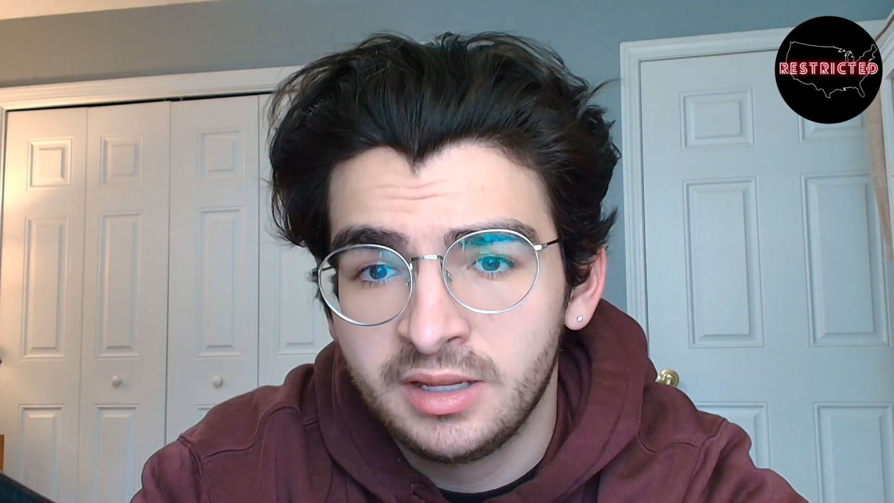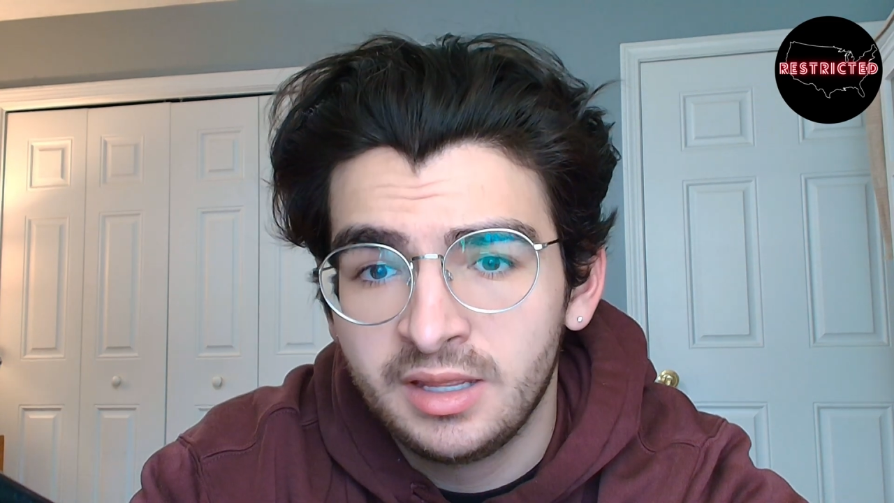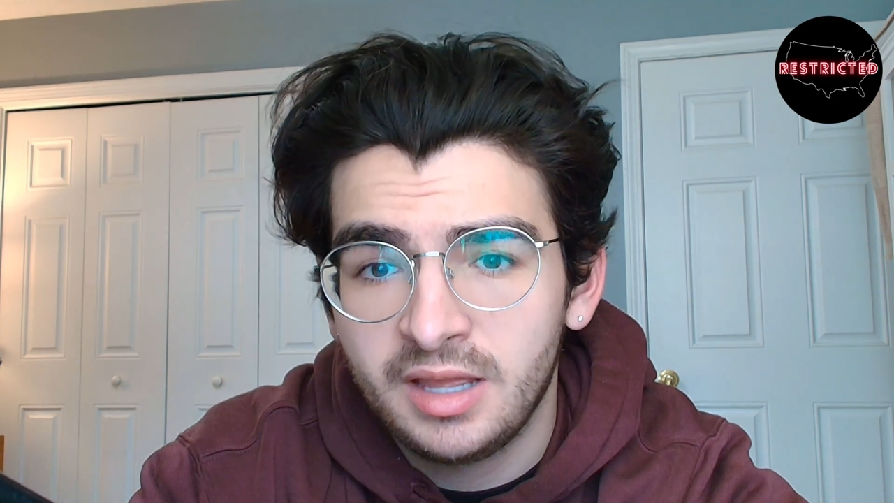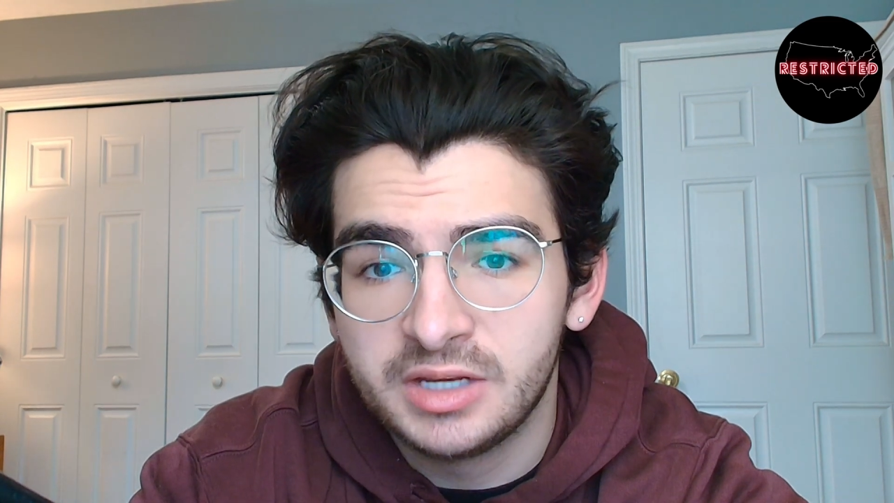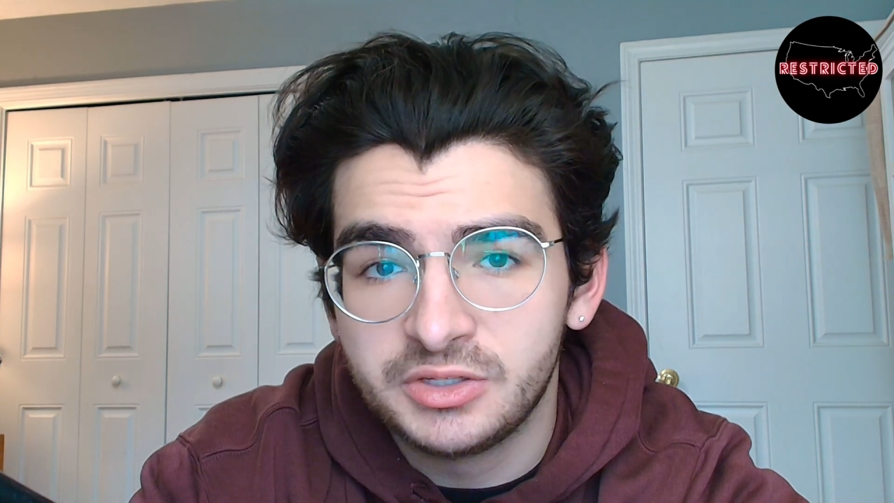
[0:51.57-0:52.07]

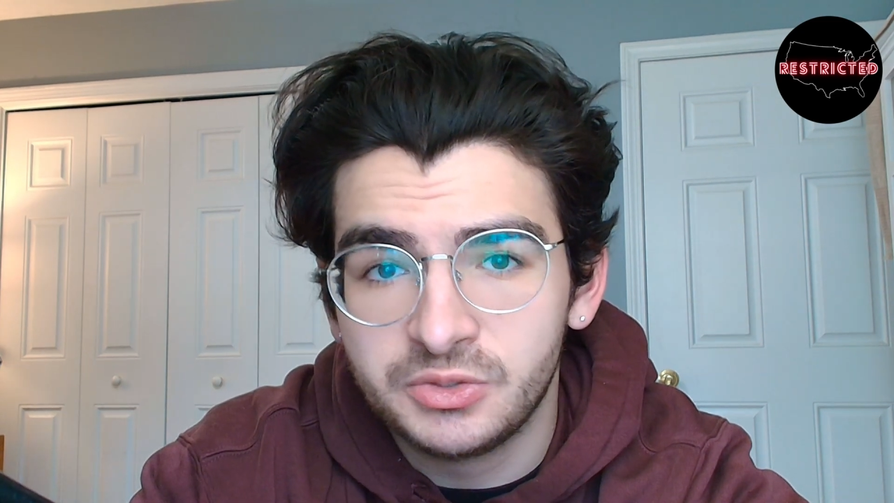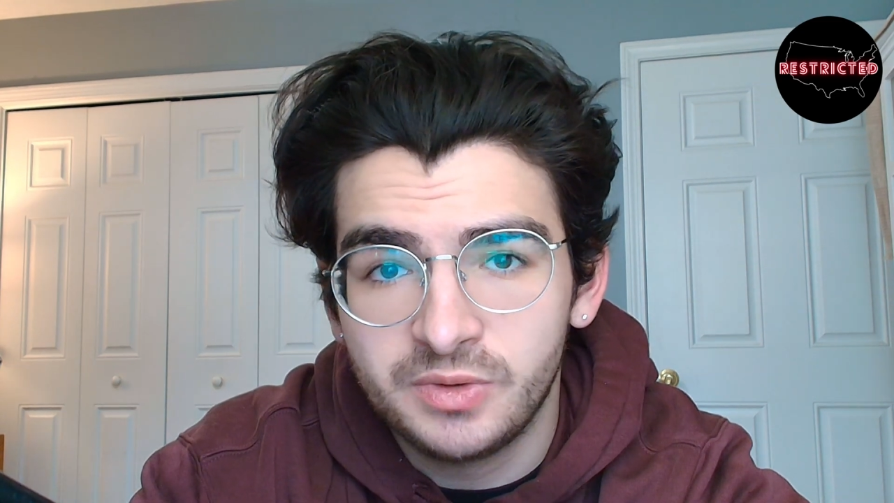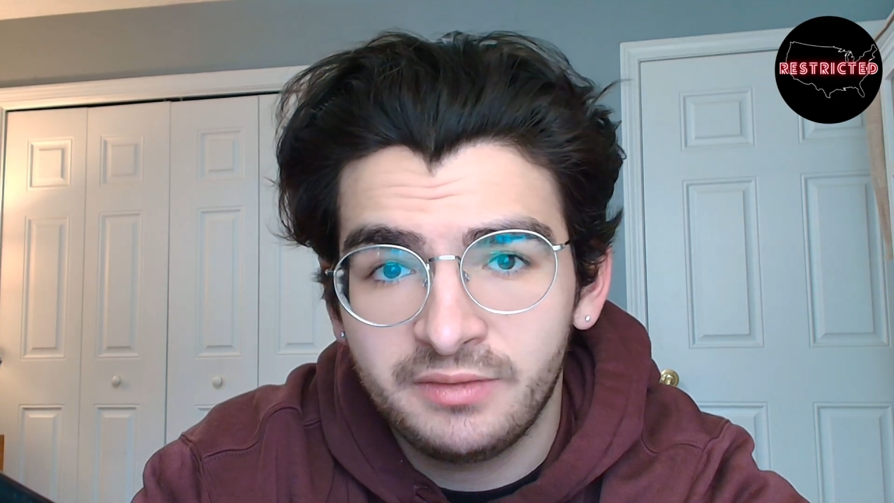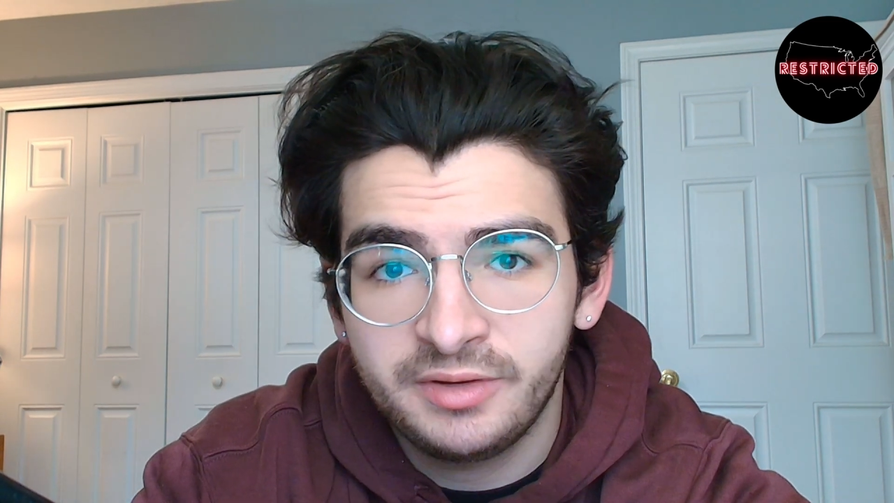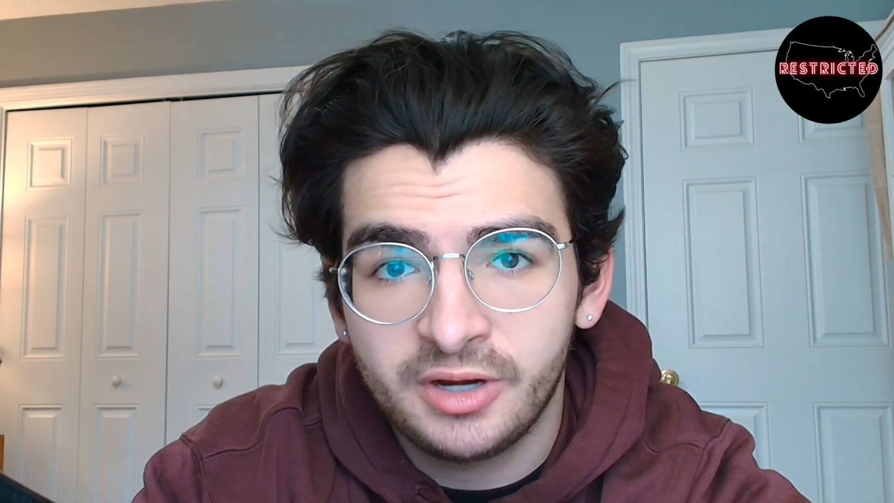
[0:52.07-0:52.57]
I do
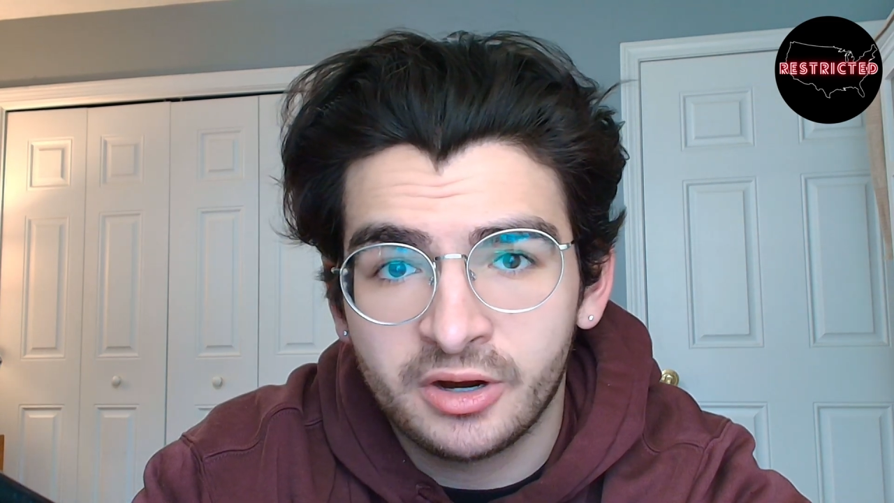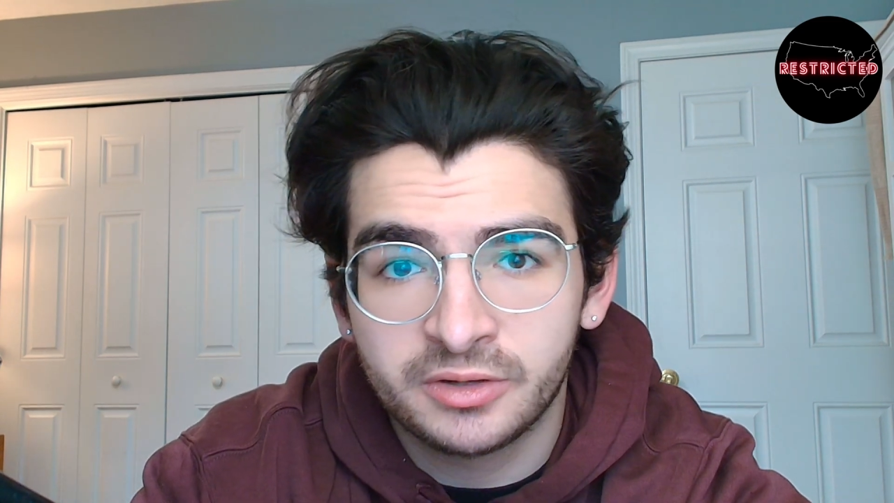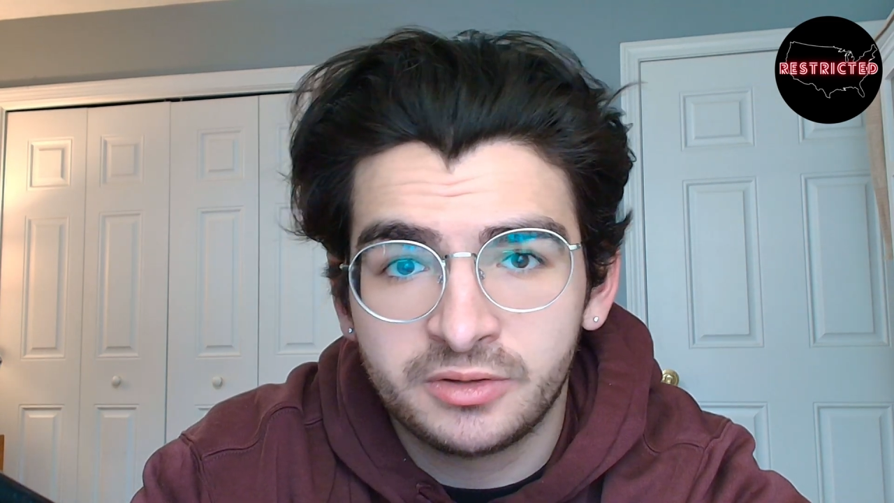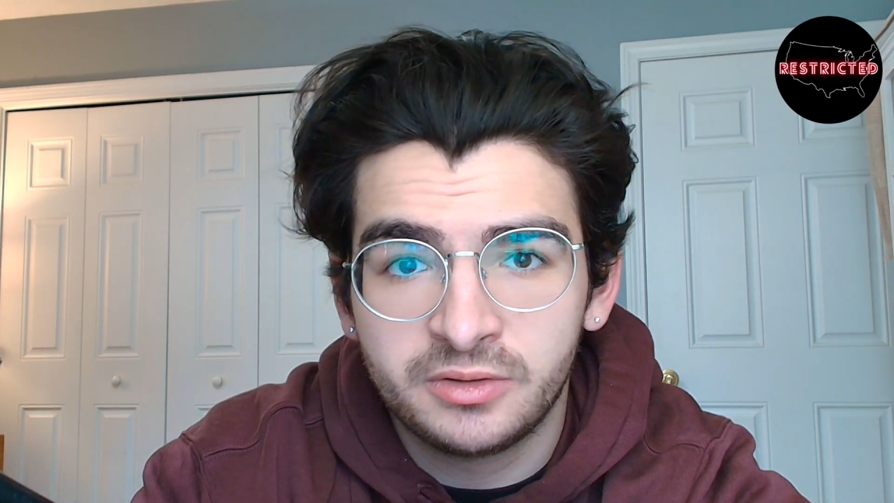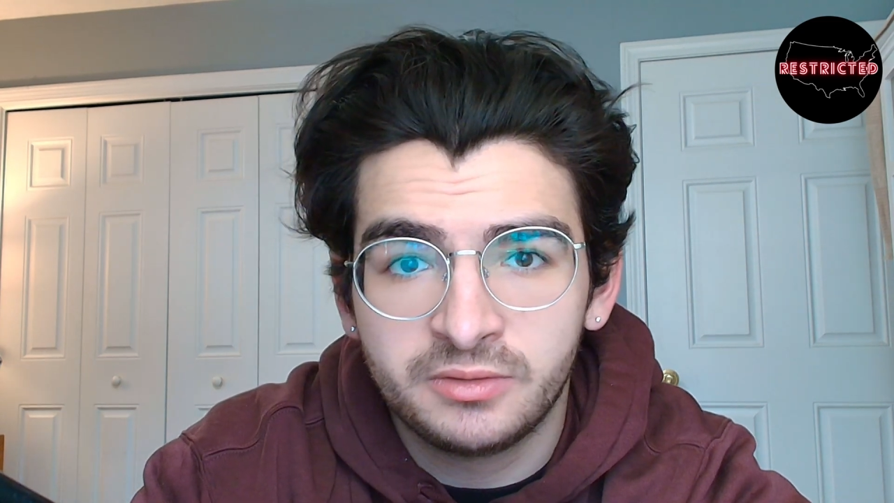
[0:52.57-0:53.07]
have an article